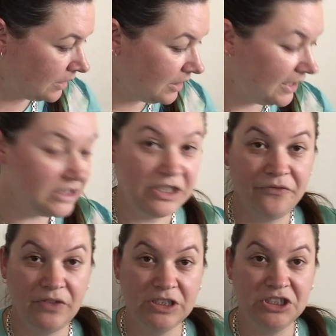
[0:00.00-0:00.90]
I actually
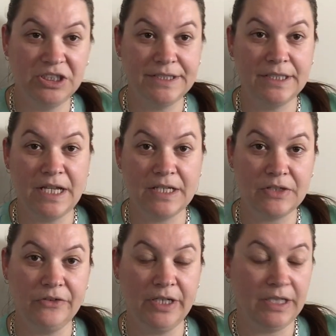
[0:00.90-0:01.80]
finished this last
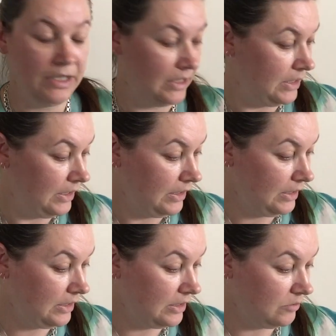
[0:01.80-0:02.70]
night.
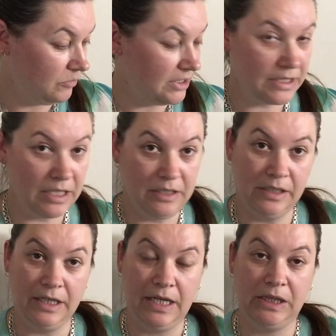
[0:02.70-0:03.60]
I started
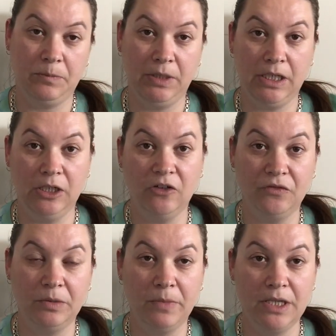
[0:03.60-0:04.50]
it at the beginning of
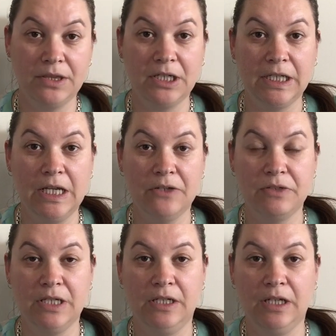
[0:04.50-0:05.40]
the month. I
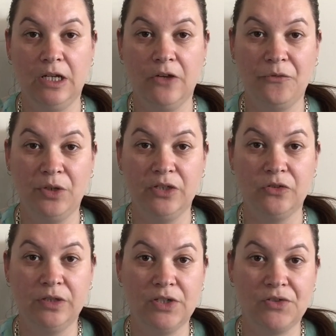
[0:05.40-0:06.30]
counted and I've worked
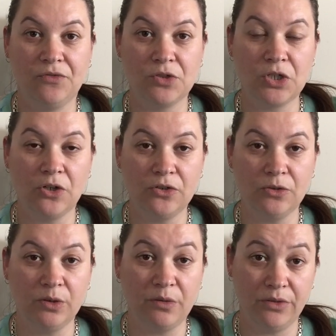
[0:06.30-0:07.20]
on this for a
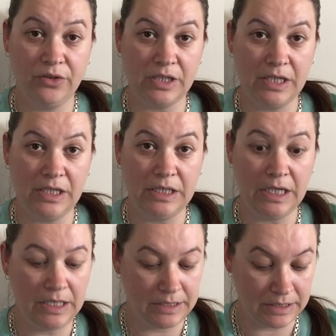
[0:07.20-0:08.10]
total of 13
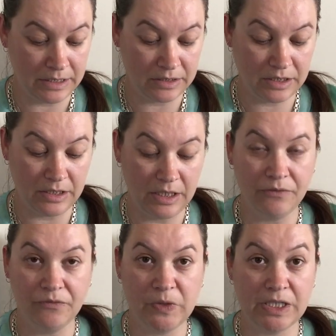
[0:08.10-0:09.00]
days,
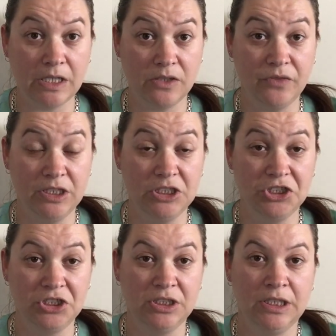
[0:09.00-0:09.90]
start to finish.
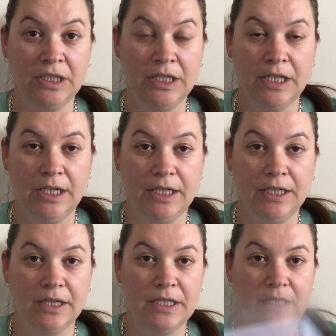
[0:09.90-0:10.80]

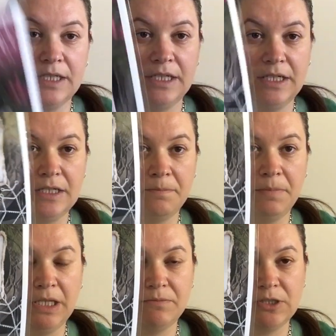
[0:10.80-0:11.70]
This is
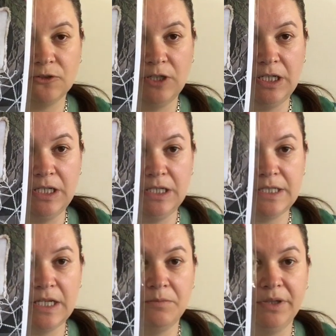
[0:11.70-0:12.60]
Plum Street
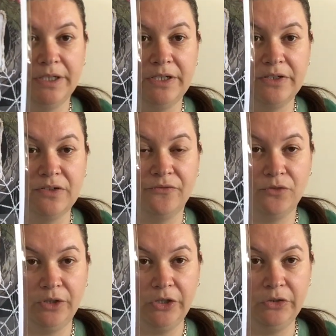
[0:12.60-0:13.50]
Samplers
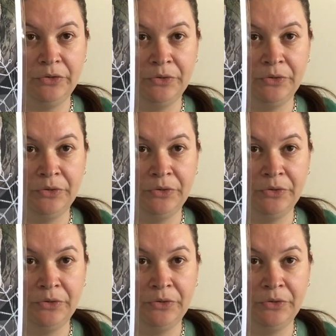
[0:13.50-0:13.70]
for You.